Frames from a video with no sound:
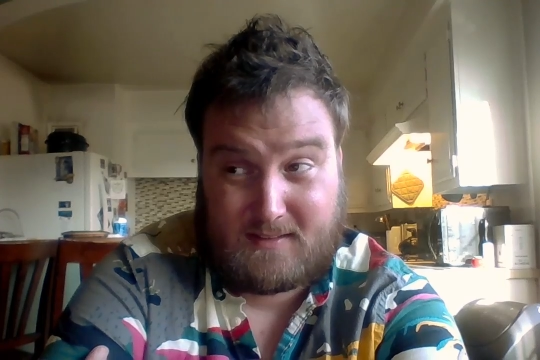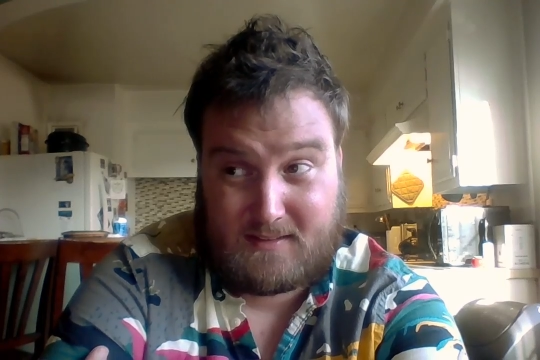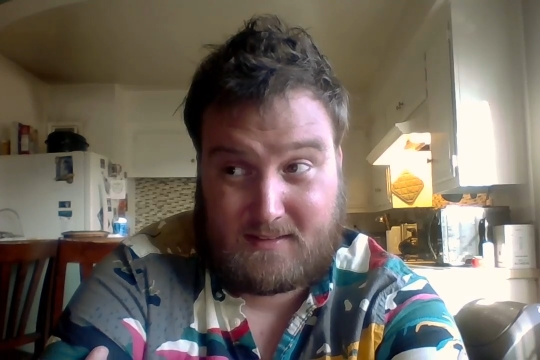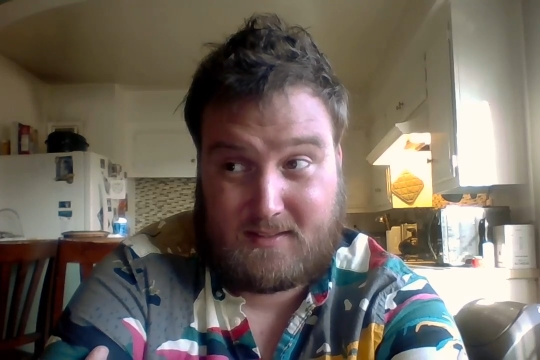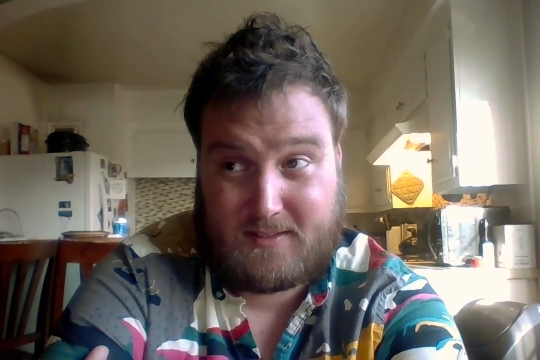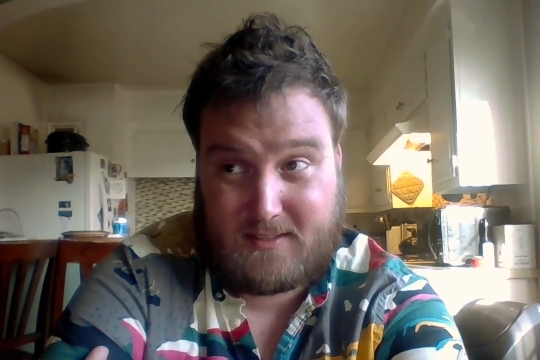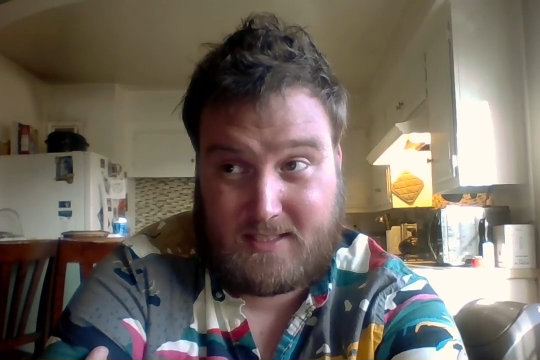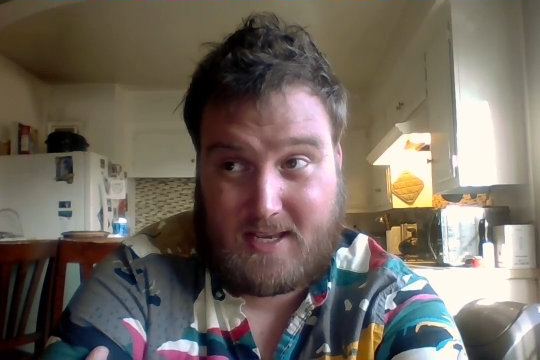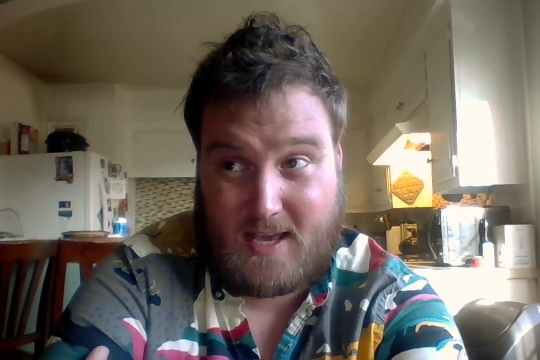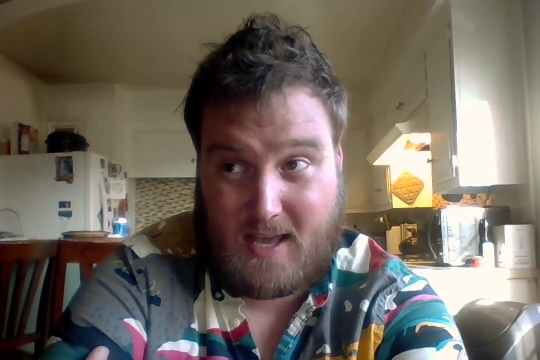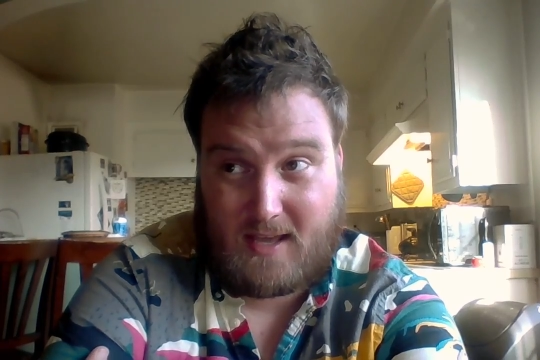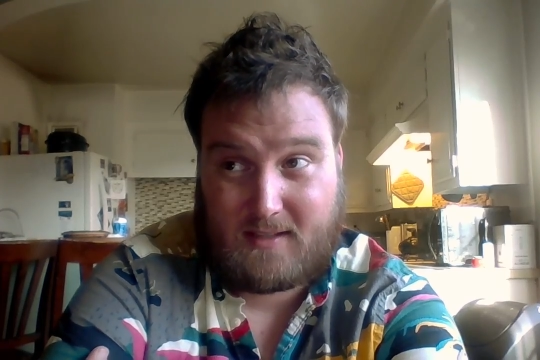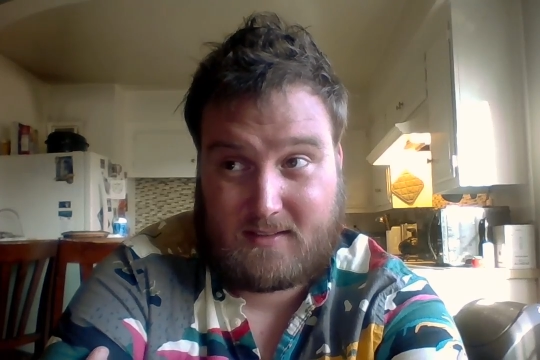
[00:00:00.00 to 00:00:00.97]
Good
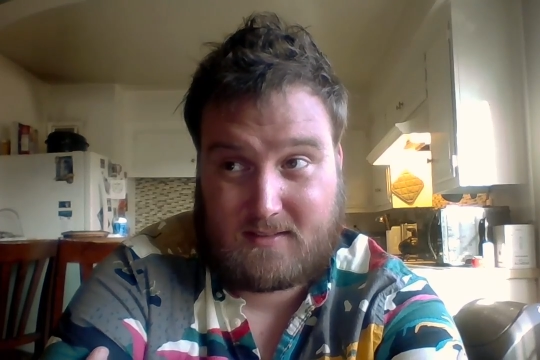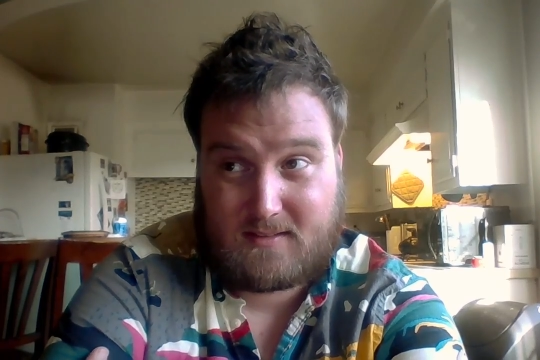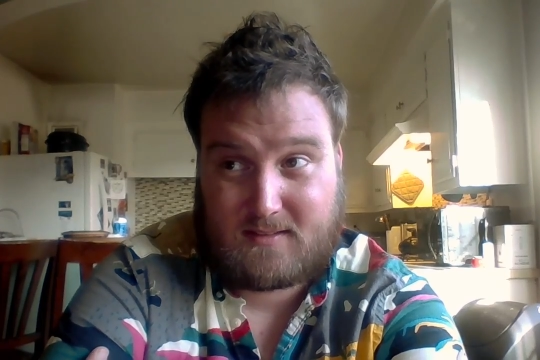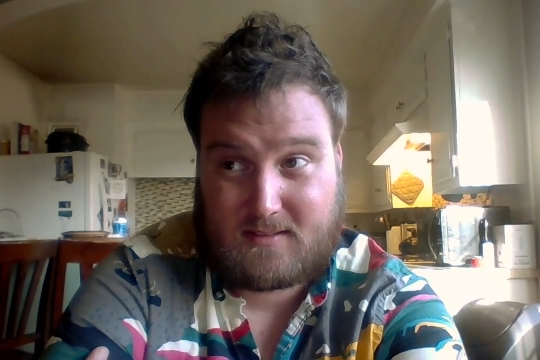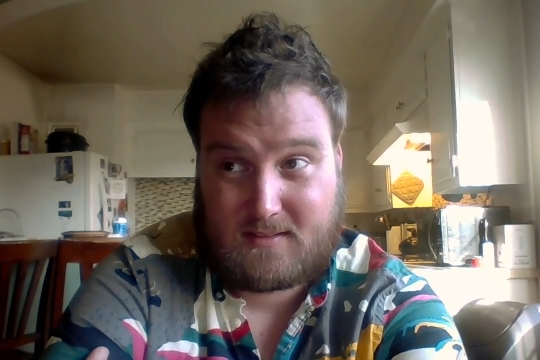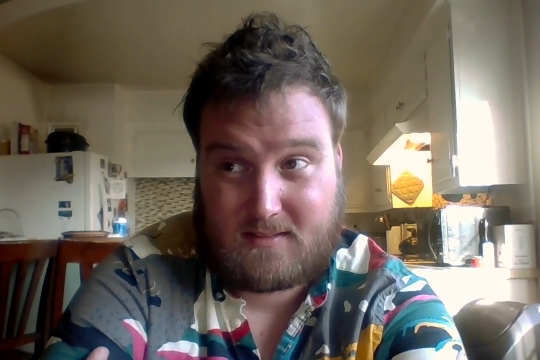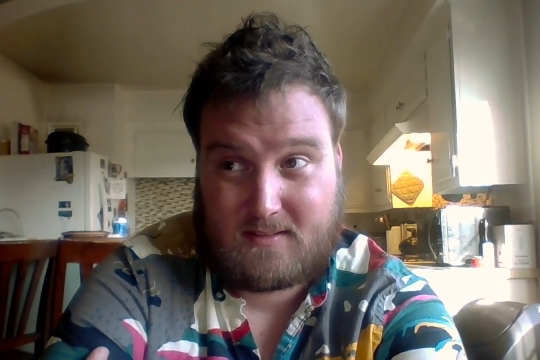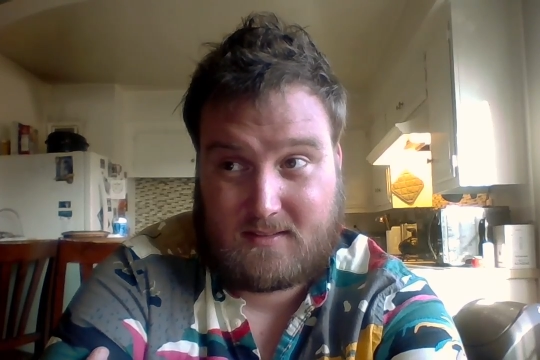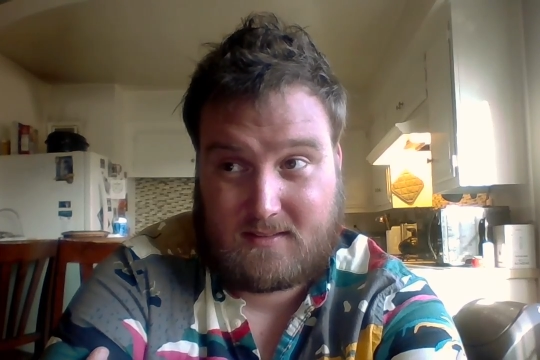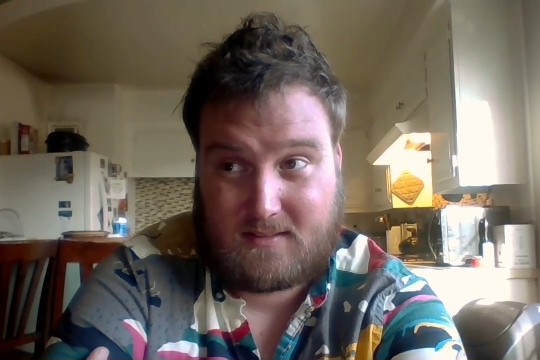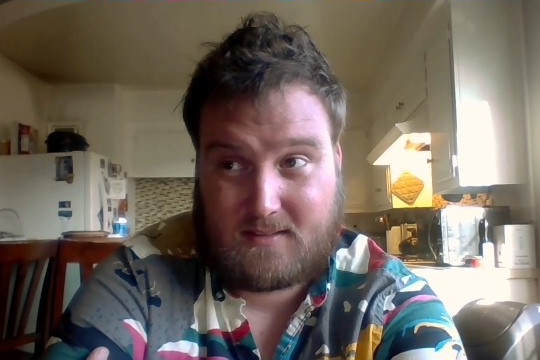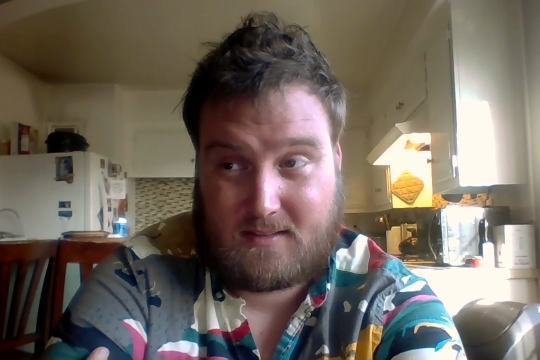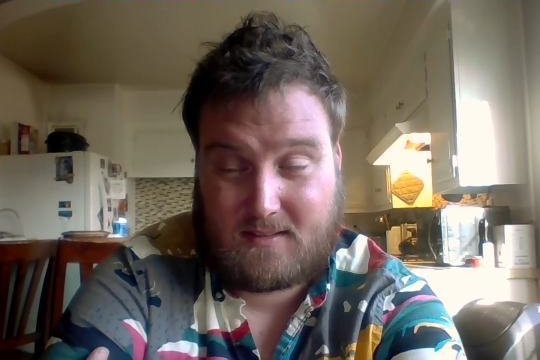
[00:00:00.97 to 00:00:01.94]
guys.
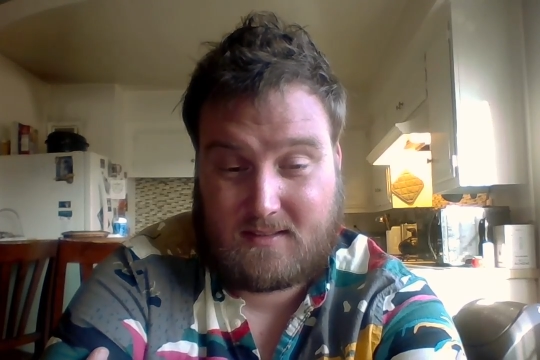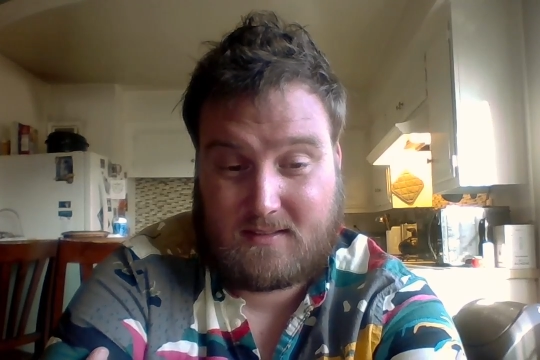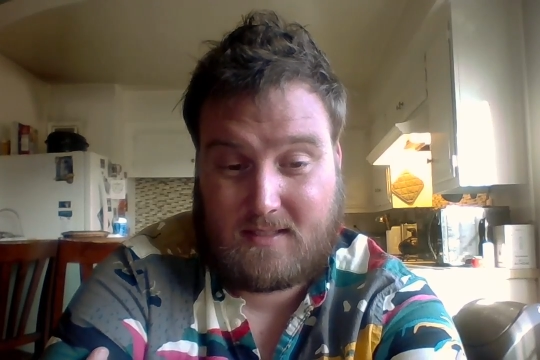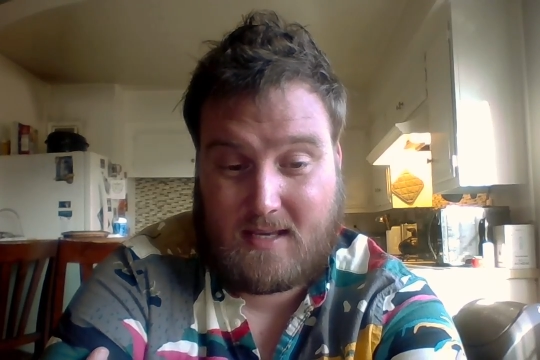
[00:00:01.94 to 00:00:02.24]
Good